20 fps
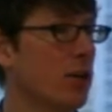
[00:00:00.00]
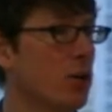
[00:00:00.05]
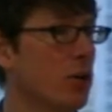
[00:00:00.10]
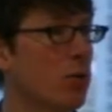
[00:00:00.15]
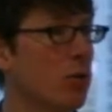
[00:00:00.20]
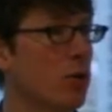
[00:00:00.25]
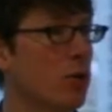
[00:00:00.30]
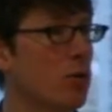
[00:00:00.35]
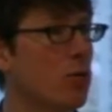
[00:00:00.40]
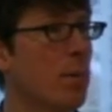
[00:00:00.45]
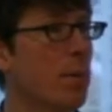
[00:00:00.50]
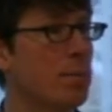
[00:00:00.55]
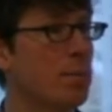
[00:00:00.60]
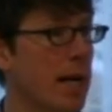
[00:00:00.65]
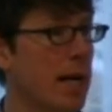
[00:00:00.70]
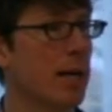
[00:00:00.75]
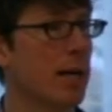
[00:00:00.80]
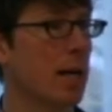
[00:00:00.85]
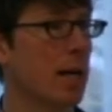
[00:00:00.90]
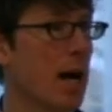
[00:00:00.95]
You, you
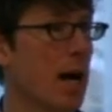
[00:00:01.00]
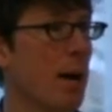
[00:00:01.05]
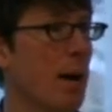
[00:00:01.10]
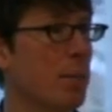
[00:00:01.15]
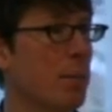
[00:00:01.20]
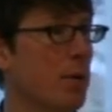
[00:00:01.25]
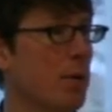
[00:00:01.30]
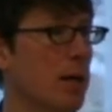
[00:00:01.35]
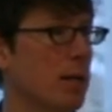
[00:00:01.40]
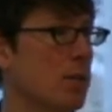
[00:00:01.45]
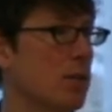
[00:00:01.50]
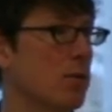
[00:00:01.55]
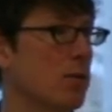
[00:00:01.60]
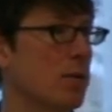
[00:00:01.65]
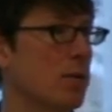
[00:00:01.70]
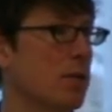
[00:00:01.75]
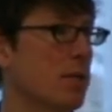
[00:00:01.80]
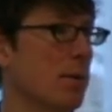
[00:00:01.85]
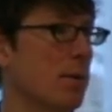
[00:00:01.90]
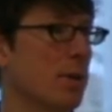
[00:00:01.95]
obtain a copyright as
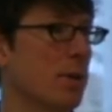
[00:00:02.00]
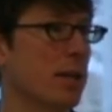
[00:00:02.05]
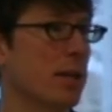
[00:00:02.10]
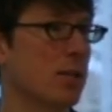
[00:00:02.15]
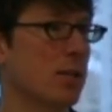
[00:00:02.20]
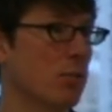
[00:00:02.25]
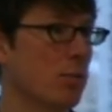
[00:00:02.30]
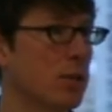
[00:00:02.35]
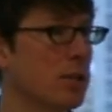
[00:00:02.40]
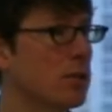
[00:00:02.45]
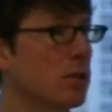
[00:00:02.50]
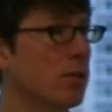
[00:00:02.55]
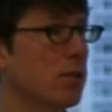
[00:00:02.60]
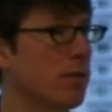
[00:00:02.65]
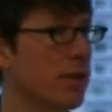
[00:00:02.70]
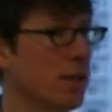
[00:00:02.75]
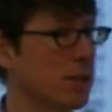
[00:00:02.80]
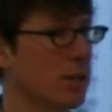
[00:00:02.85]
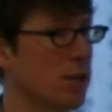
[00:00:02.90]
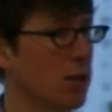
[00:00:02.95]
soon as something is original,
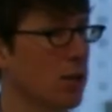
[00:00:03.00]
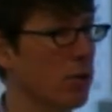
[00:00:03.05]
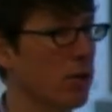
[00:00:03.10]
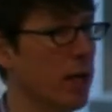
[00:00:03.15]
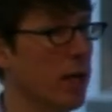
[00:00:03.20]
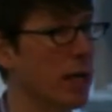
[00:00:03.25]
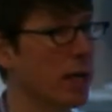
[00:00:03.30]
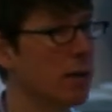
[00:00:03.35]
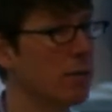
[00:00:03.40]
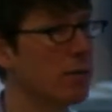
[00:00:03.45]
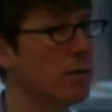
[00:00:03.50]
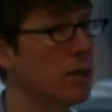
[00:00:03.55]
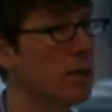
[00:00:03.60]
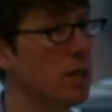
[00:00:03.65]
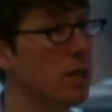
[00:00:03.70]
fixed, and created.